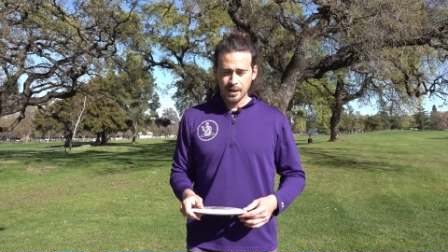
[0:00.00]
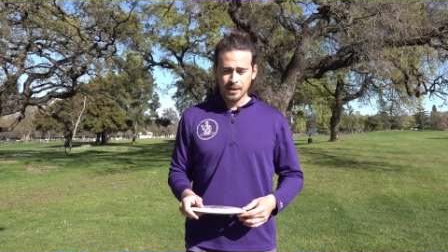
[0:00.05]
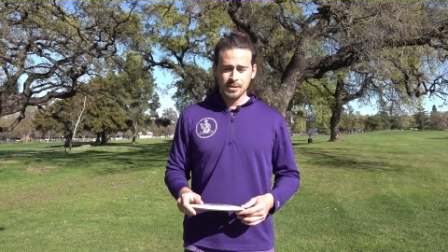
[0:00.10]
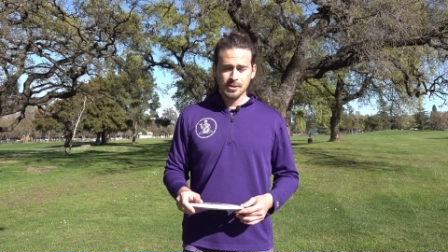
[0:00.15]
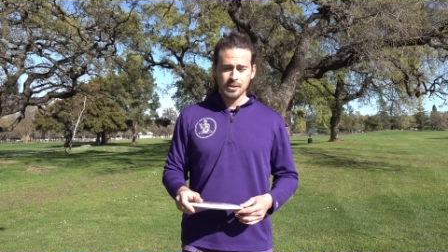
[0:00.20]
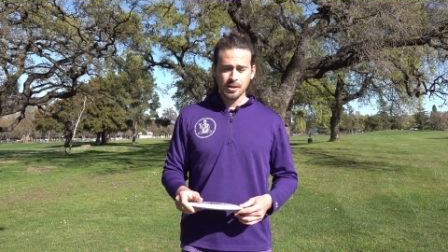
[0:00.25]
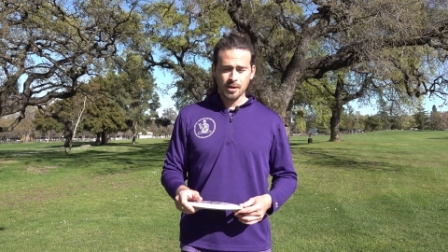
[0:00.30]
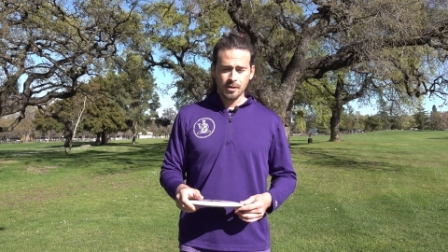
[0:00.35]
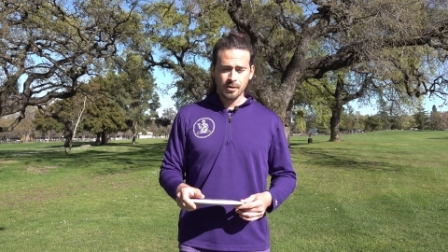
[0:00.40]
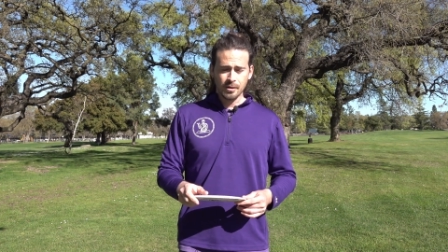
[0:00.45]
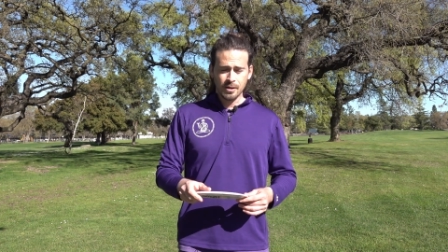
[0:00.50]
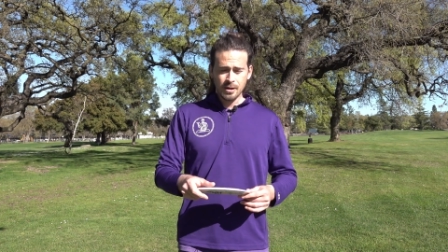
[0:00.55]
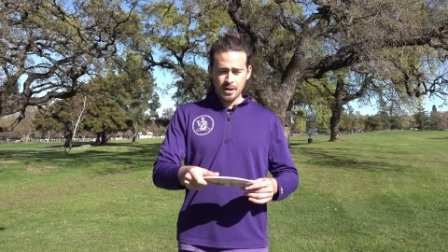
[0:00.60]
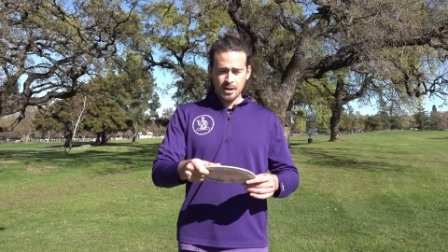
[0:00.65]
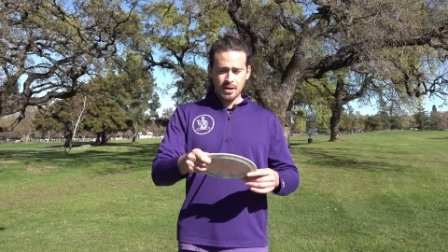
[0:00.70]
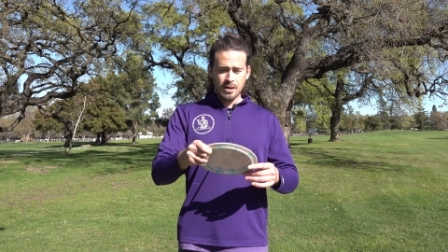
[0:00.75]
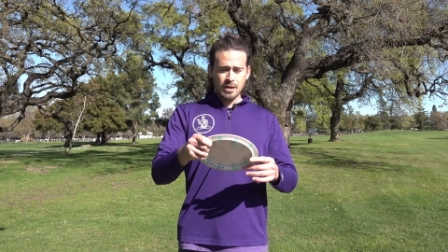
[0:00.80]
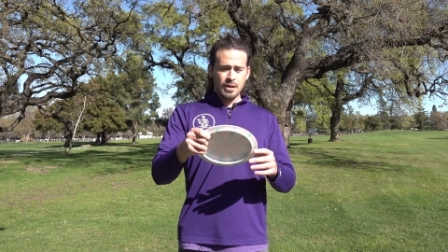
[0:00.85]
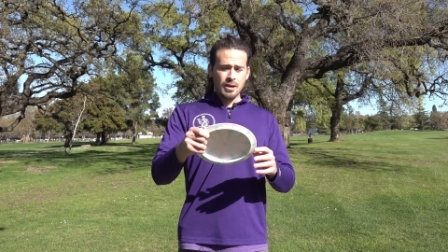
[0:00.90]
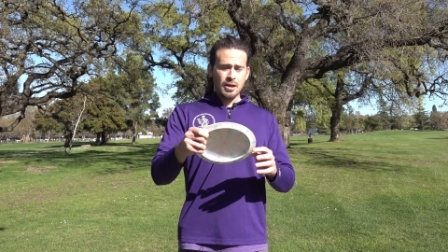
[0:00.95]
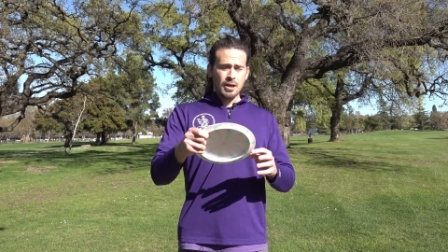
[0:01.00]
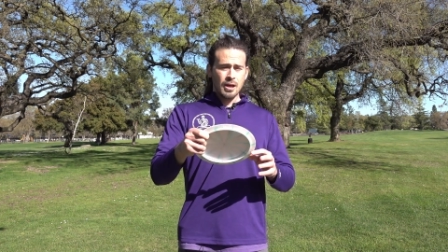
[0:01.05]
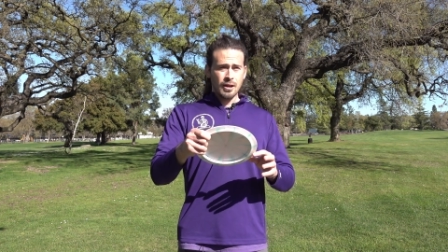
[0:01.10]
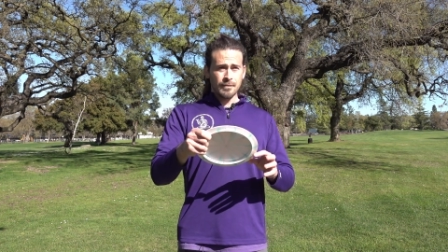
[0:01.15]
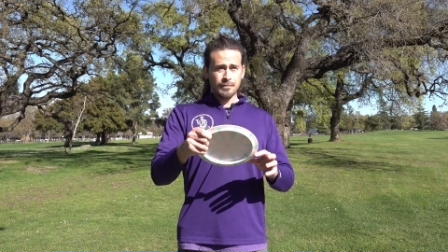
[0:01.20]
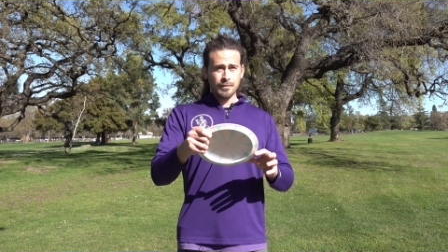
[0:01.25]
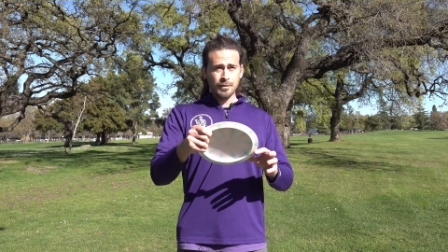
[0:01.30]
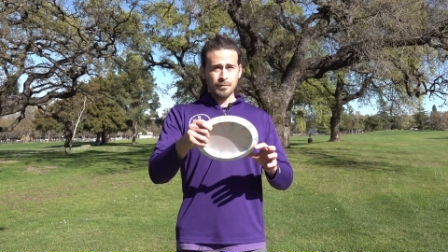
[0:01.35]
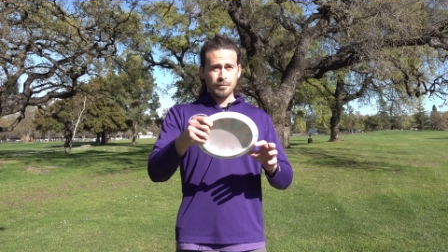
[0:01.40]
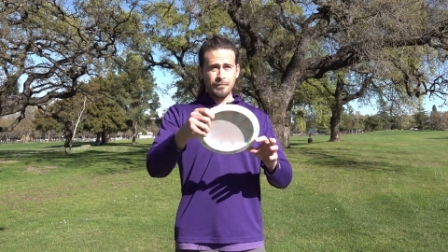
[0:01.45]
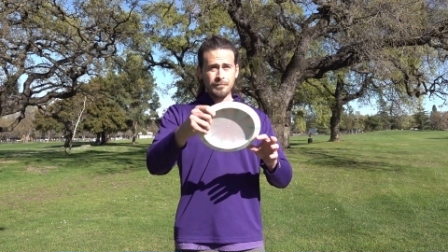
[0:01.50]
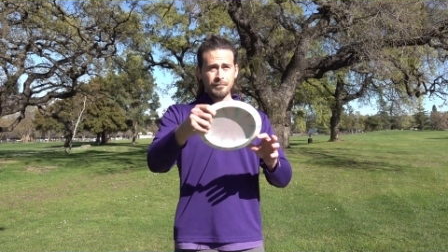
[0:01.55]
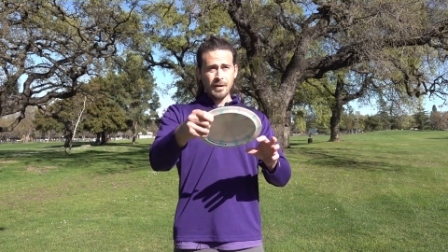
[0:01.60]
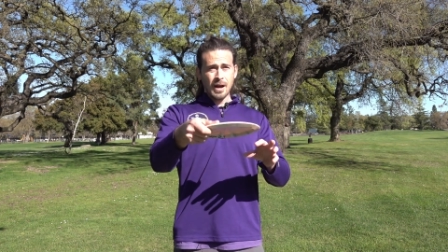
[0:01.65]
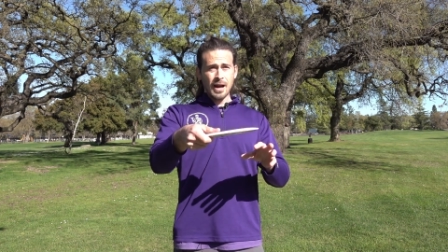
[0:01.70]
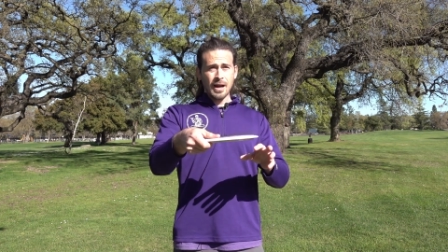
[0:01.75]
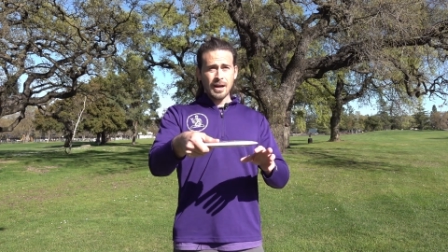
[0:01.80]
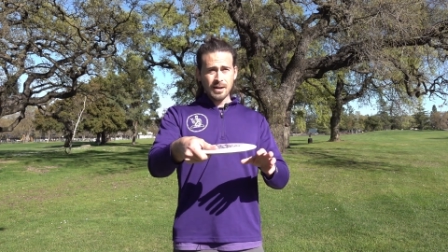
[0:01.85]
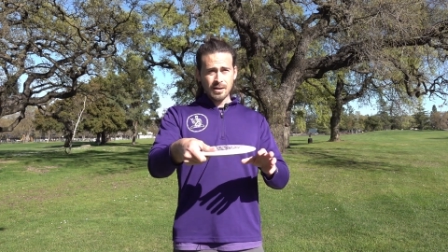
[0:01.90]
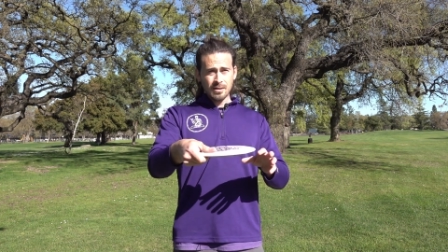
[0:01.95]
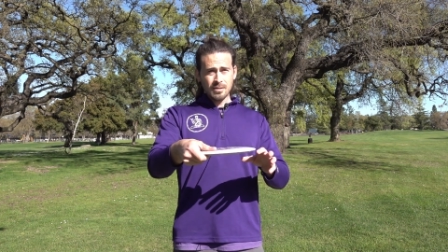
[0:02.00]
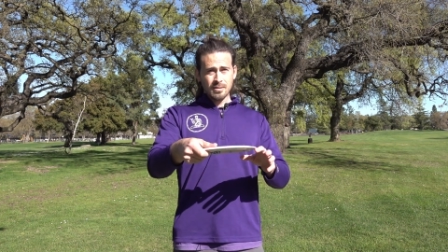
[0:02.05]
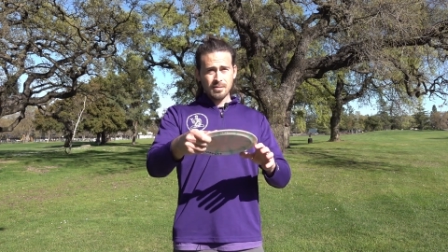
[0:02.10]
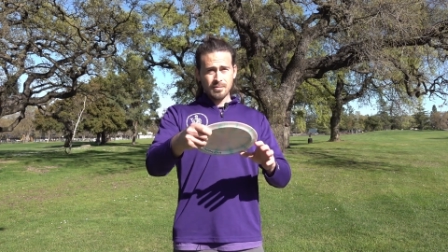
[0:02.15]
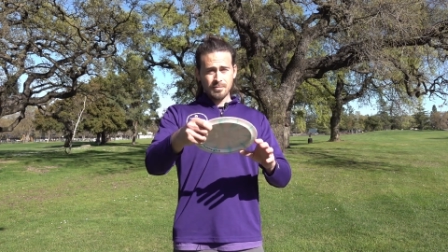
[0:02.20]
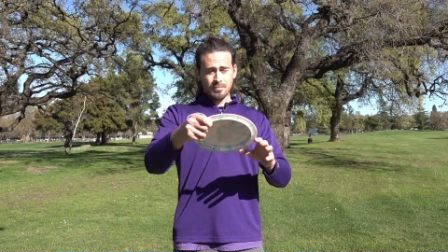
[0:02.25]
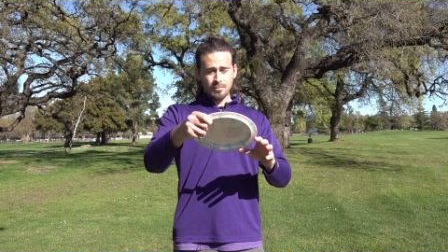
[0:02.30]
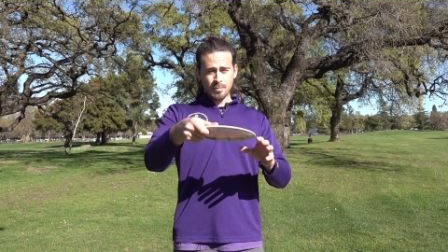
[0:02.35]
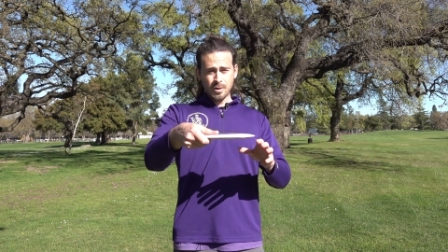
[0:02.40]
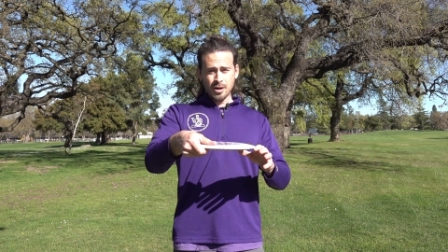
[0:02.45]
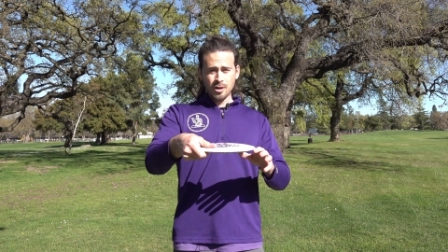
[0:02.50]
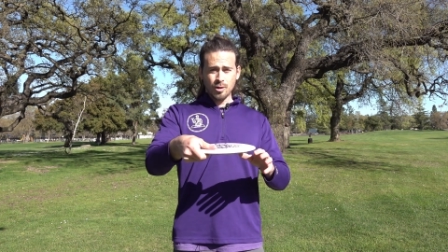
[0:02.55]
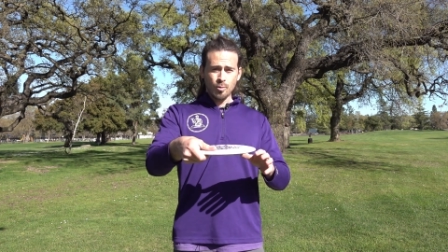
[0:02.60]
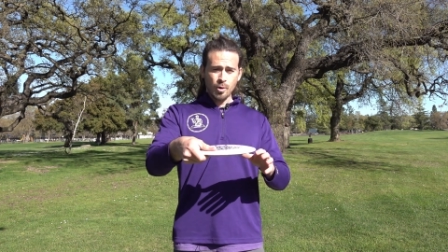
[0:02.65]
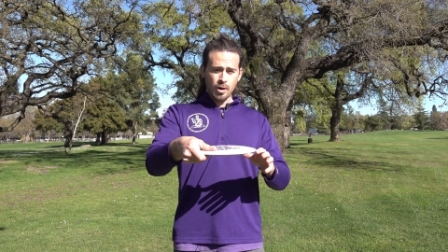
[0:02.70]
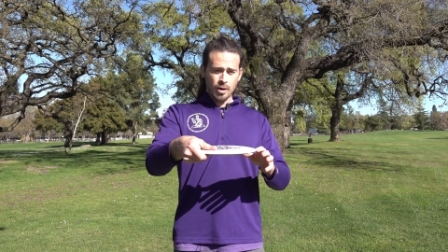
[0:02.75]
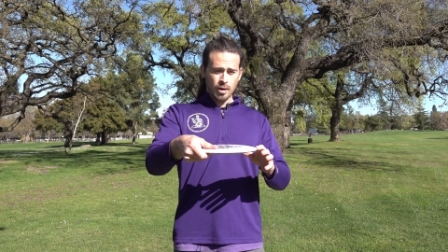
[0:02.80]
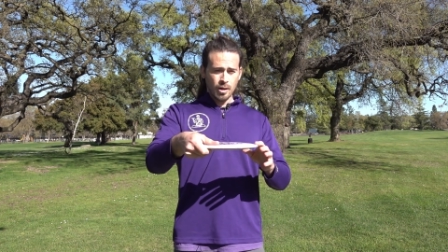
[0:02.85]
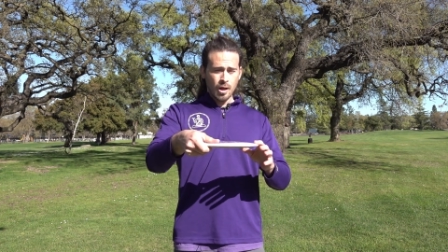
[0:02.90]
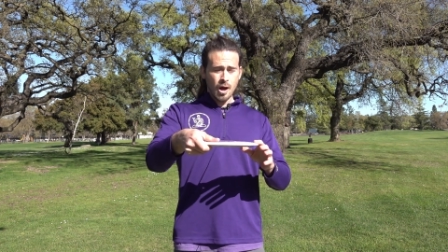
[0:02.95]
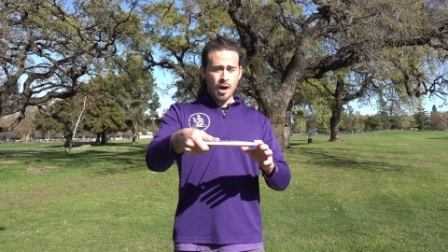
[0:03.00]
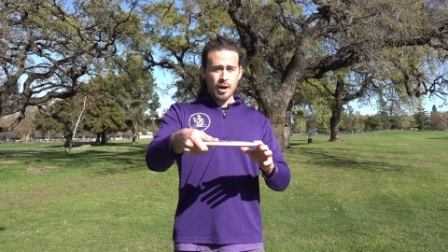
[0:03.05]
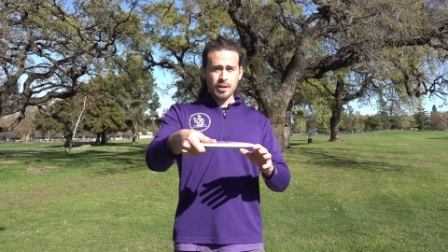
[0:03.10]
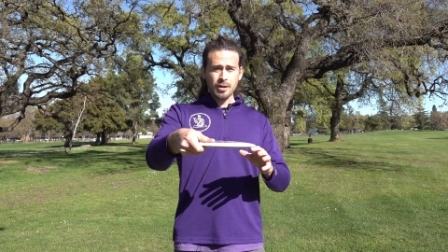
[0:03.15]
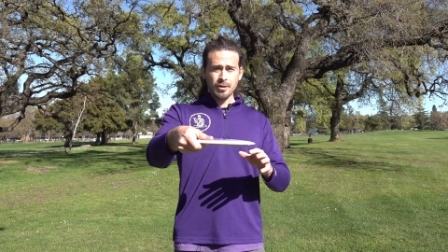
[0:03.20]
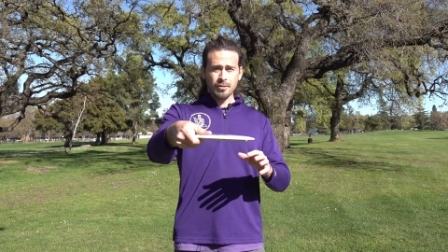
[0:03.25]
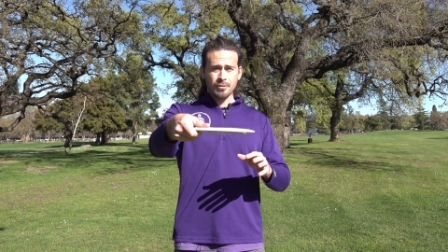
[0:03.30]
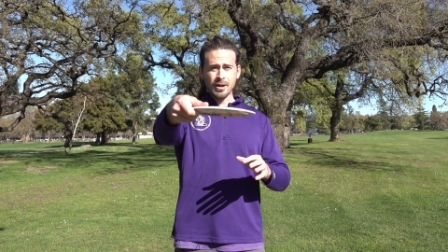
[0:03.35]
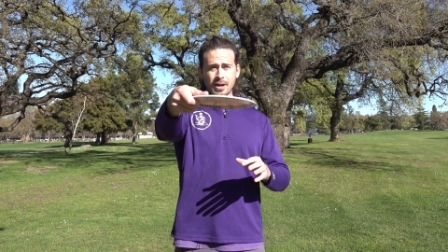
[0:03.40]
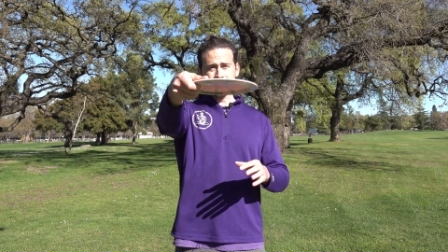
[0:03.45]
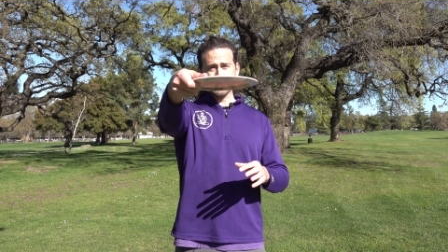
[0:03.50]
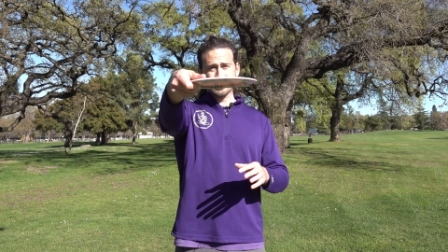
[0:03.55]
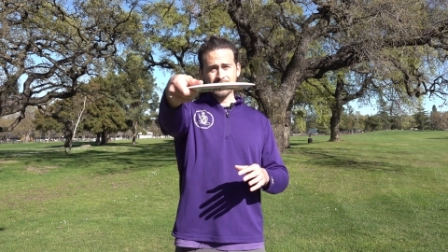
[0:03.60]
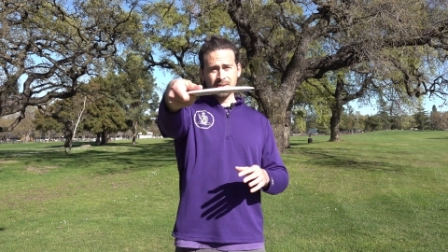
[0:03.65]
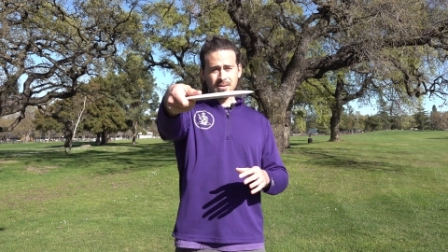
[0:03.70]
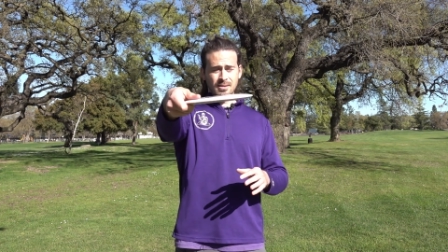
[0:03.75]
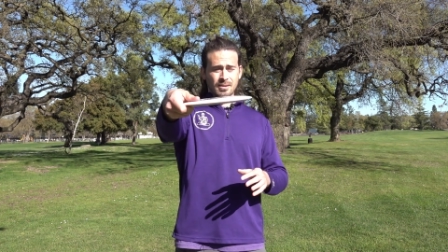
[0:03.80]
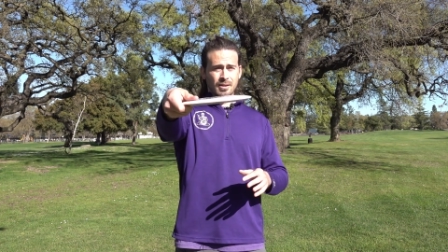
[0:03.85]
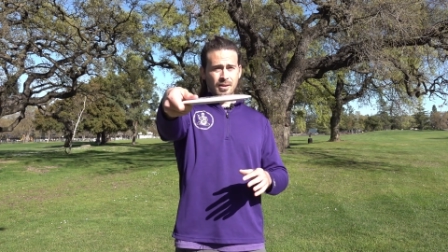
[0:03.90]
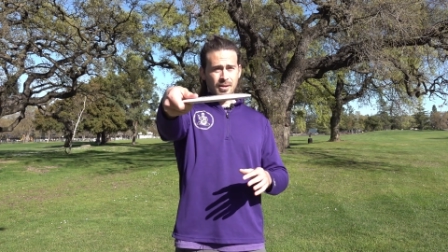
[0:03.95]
And so if you find where you want to lock your wrist,